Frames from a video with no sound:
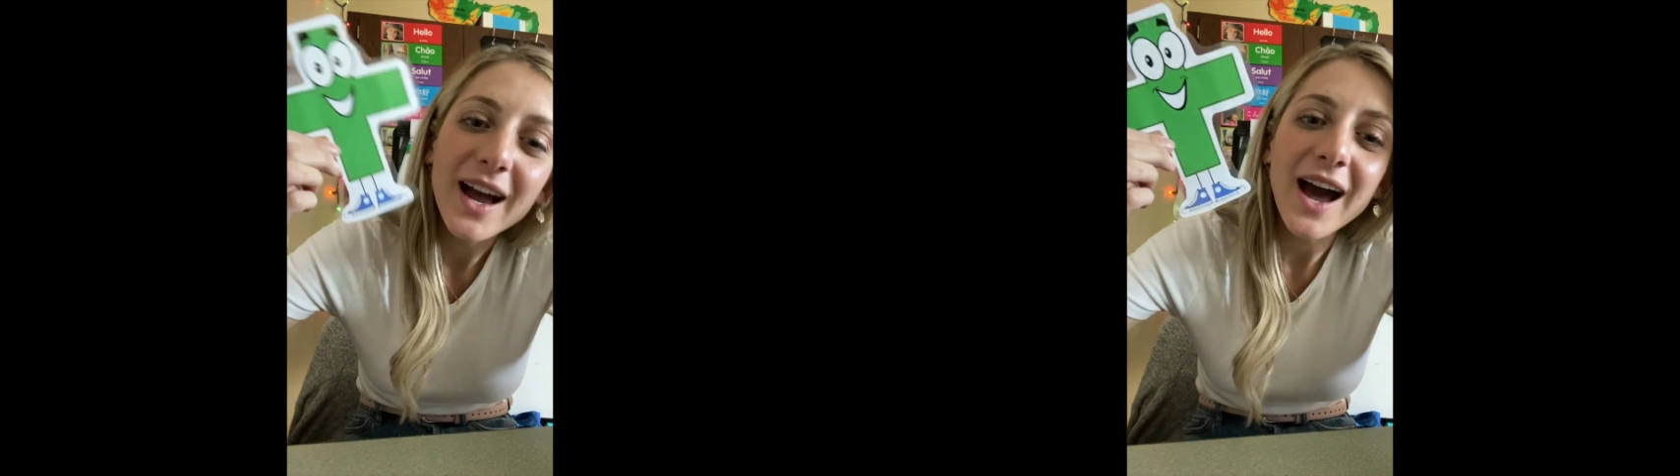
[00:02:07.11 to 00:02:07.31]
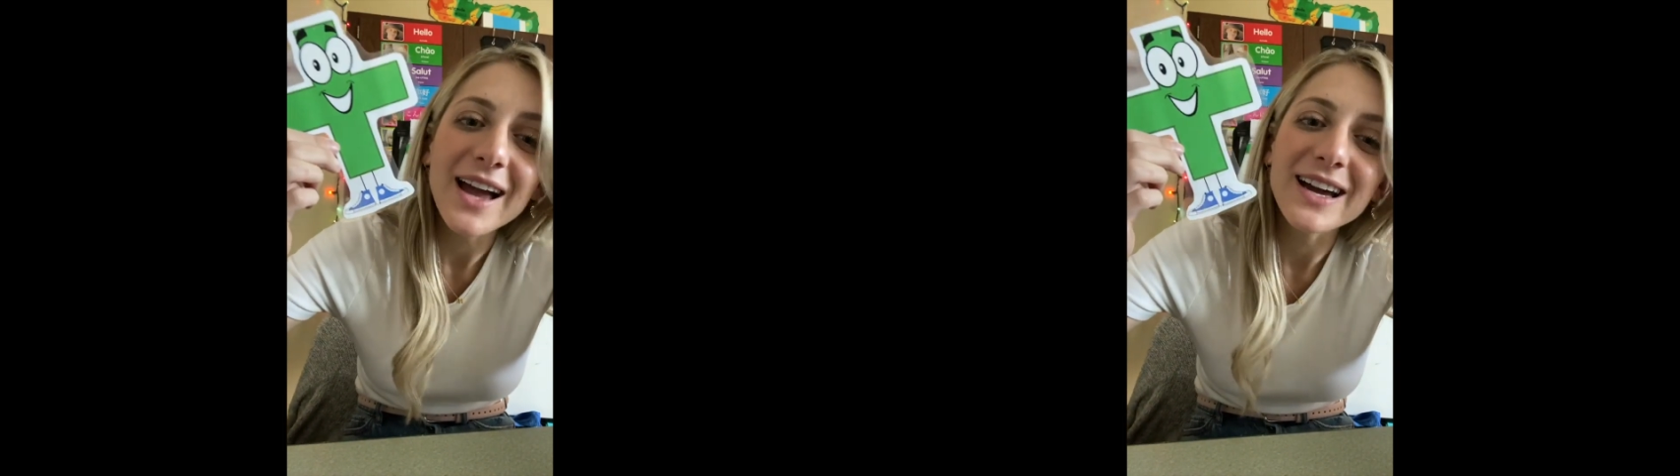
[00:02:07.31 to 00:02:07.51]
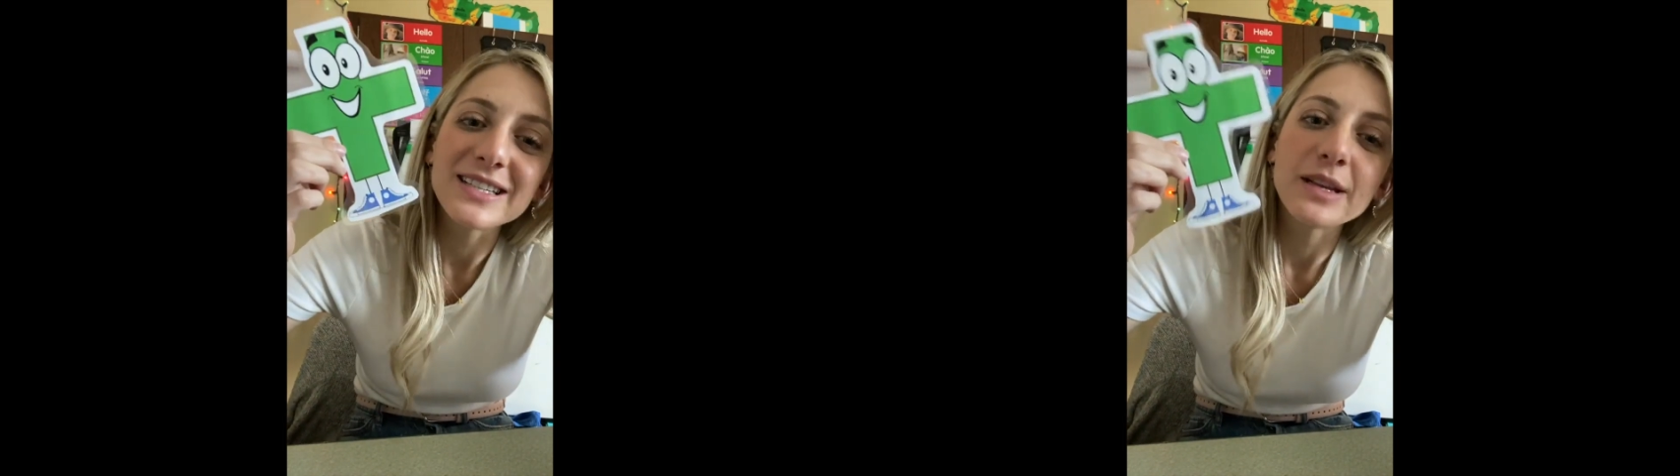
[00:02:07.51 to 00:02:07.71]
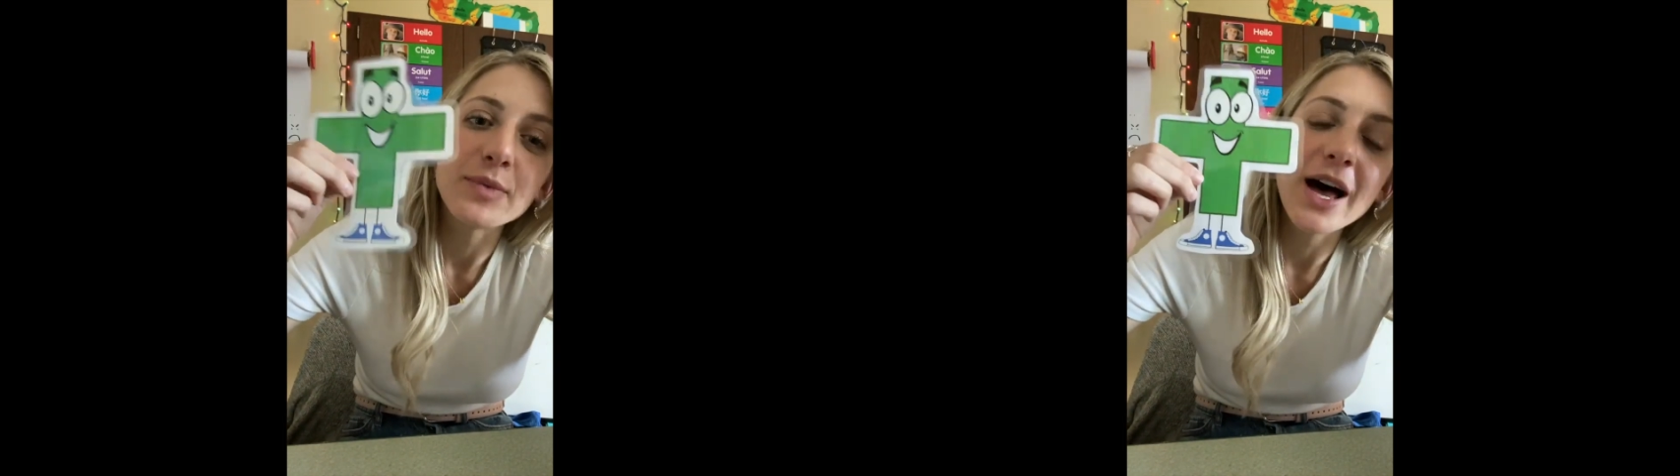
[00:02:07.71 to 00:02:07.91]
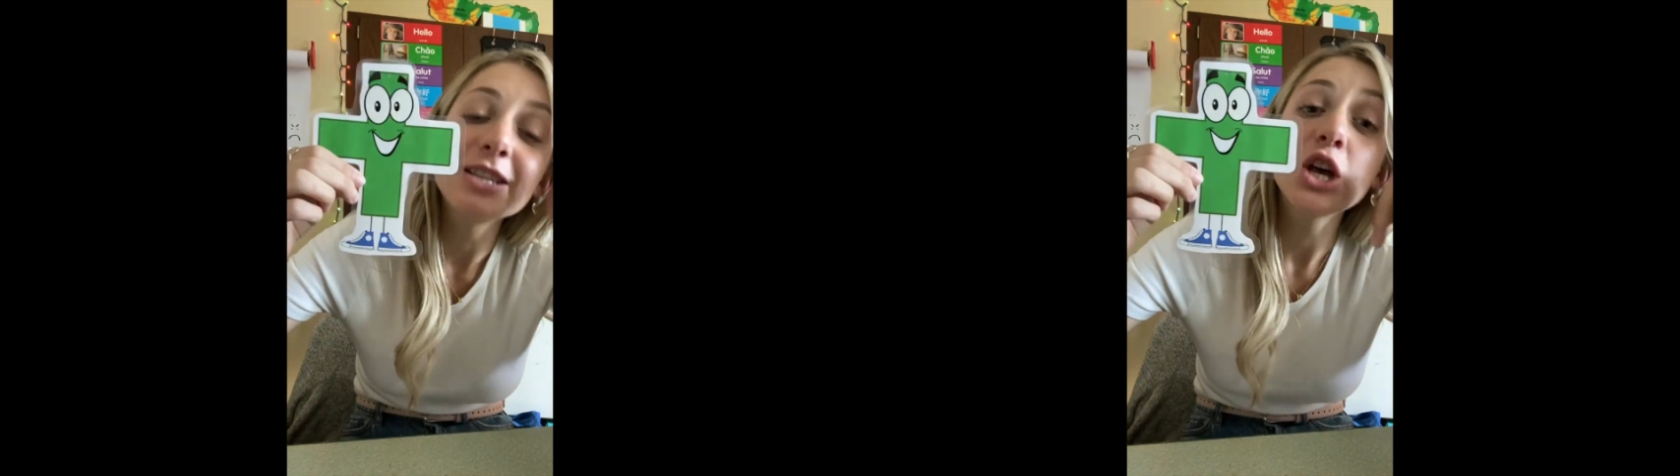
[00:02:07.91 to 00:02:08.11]
Hi, Gus the
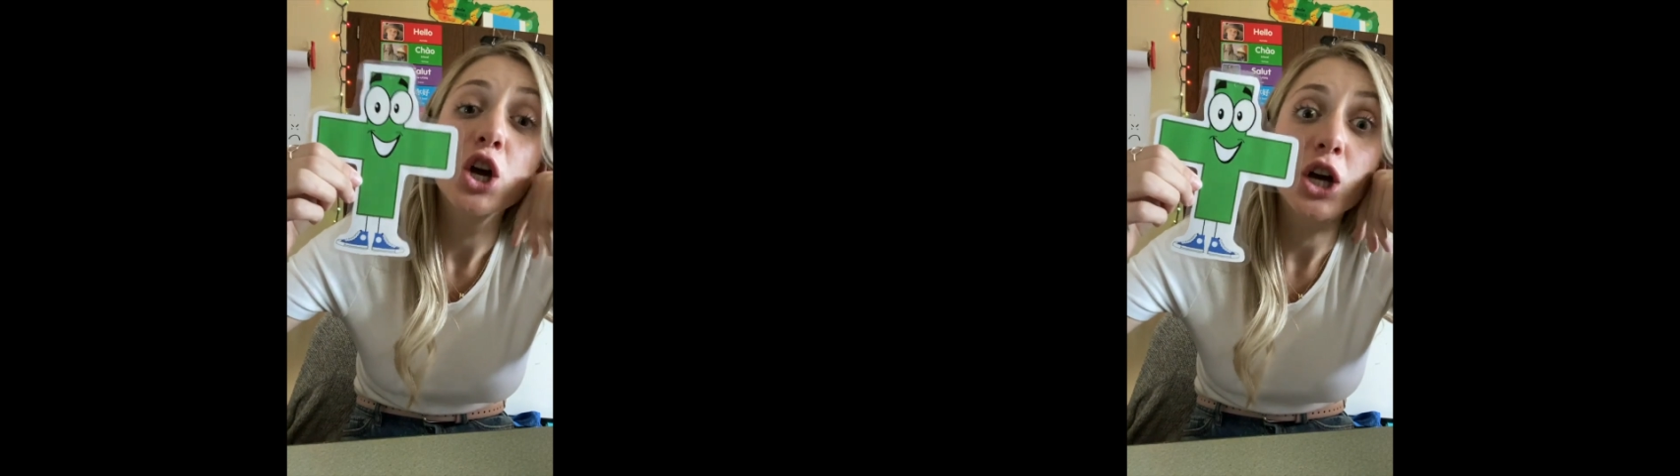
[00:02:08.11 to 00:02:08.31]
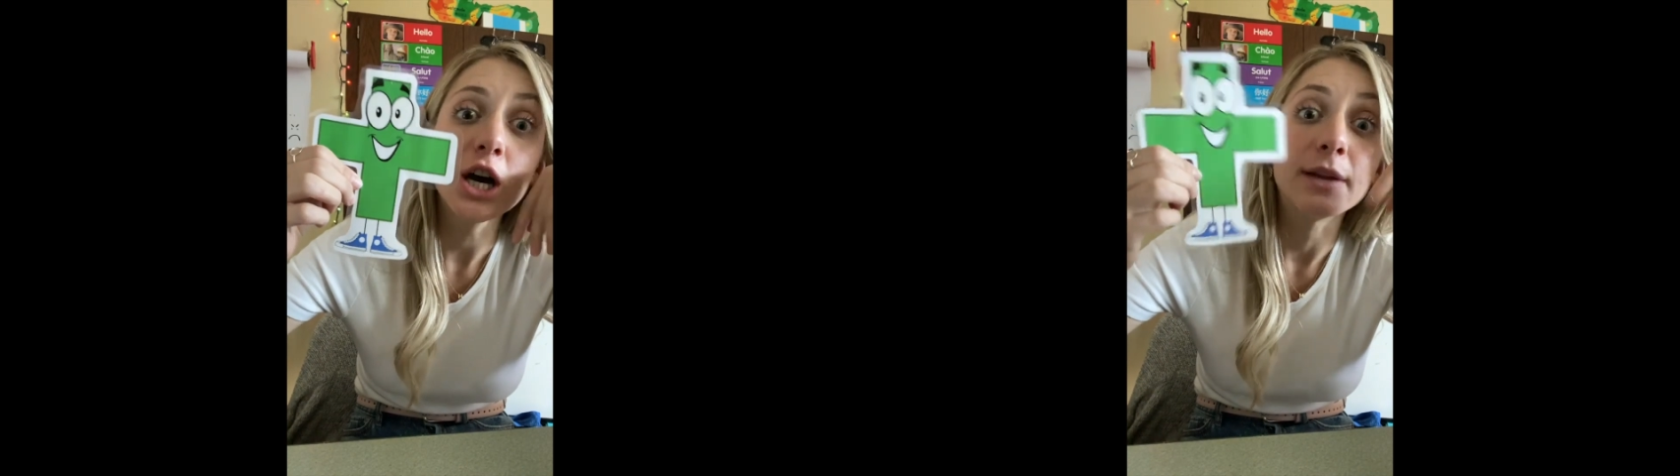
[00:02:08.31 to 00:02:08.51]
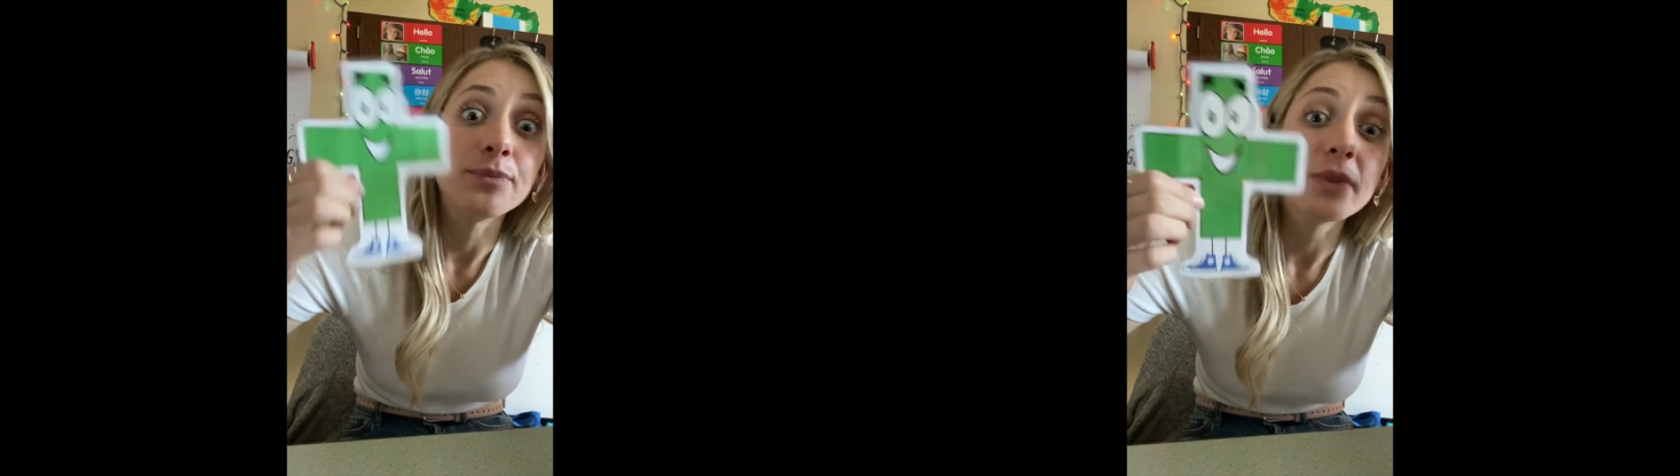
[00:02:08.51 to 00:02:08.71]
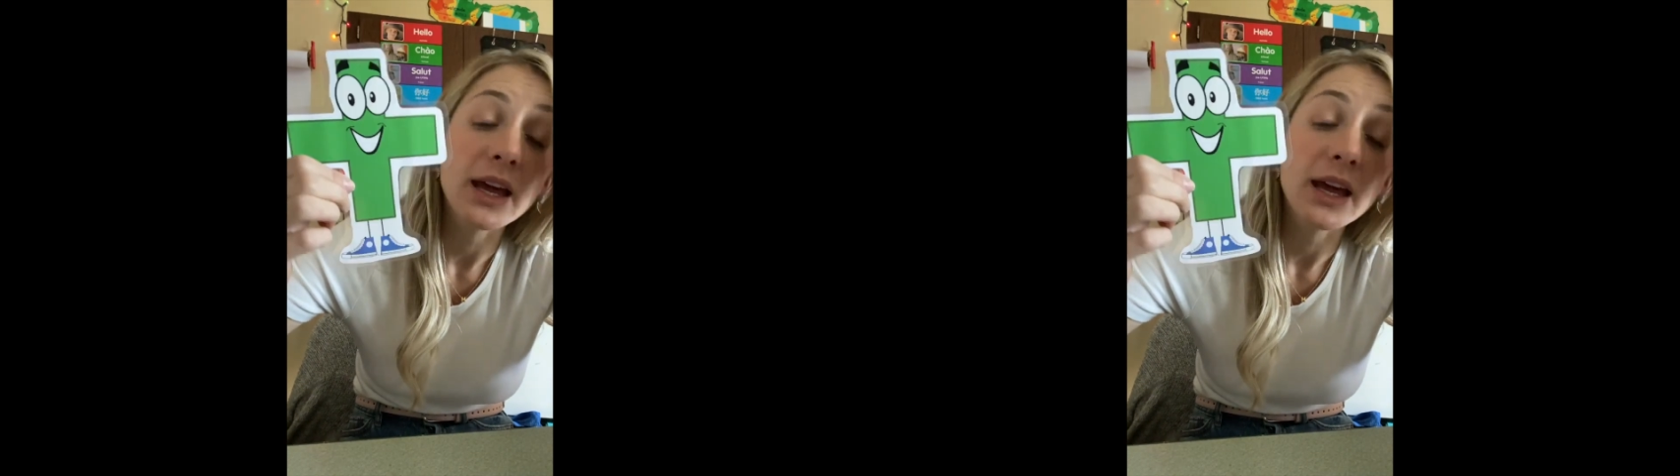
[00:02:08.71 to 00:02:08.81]
Plus. Good.